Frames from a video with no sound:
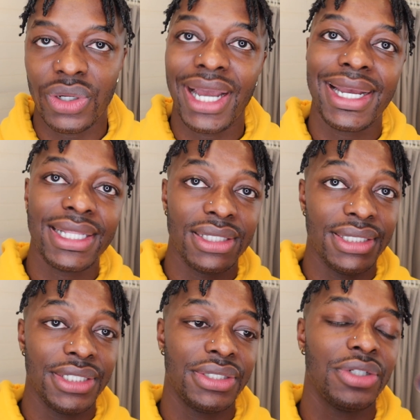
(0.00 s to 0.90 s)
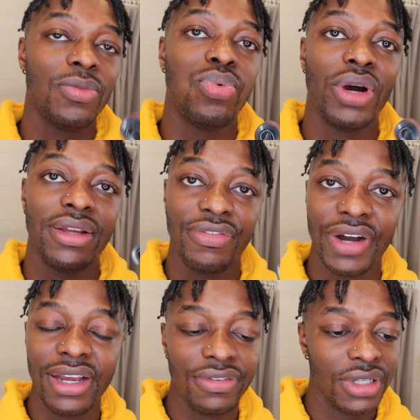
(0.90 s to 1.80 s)
So I got the
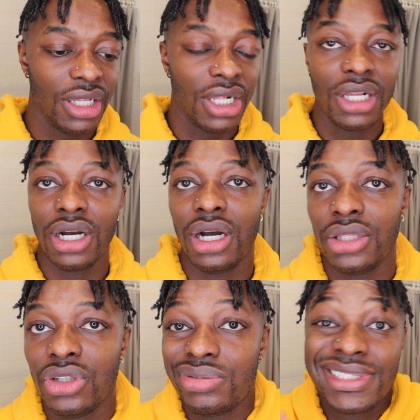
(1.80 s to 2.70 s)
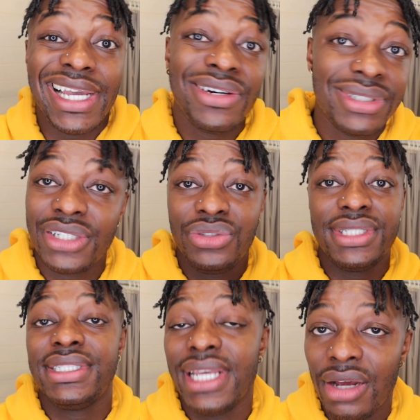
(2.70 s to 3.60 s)
0.5, the standard that you
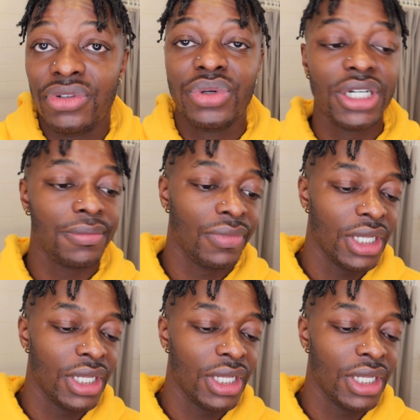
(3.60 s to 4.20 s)
see everywhere,